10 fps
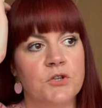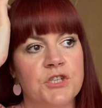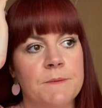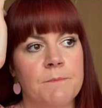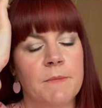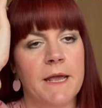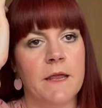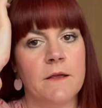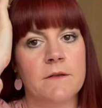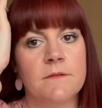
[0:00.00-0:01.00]
she
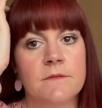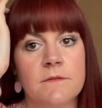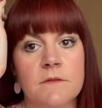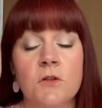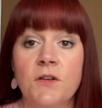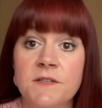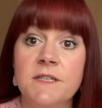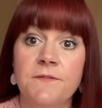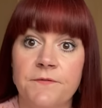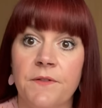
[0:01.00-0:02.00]
makes lots of
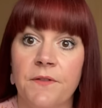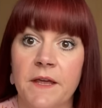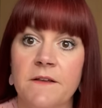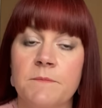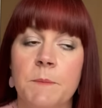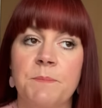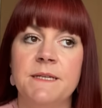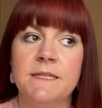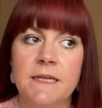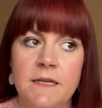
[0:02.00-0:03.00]
different things, but
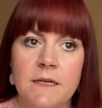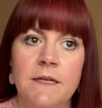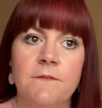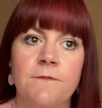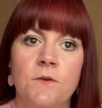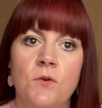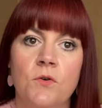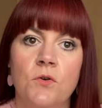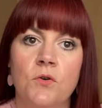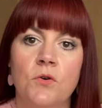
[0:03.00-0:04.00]
particularly
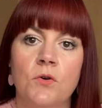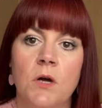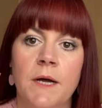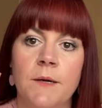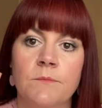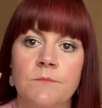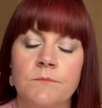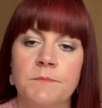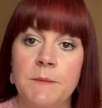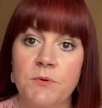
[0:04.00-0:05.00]
for
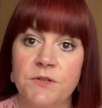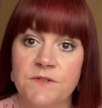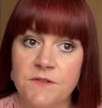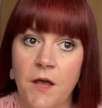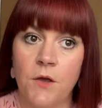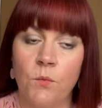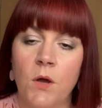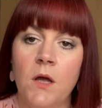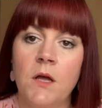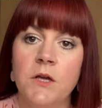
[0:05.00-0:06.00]
people that sew,
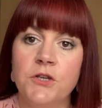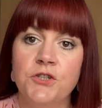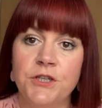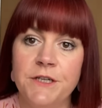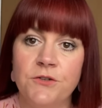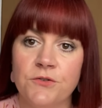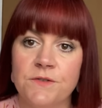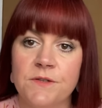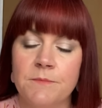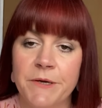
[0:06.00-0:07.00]
she does
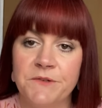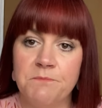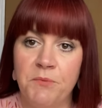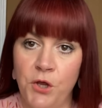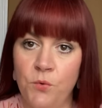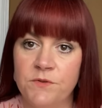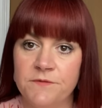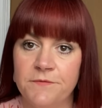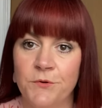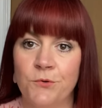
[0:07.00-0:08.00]
the most
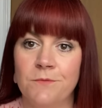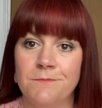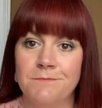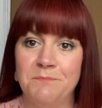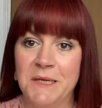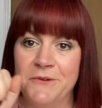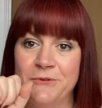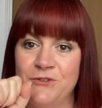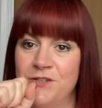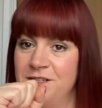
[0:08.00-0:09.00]
beautiful pin
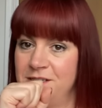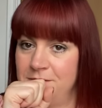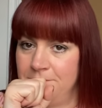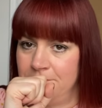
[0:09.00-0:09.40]
cushions.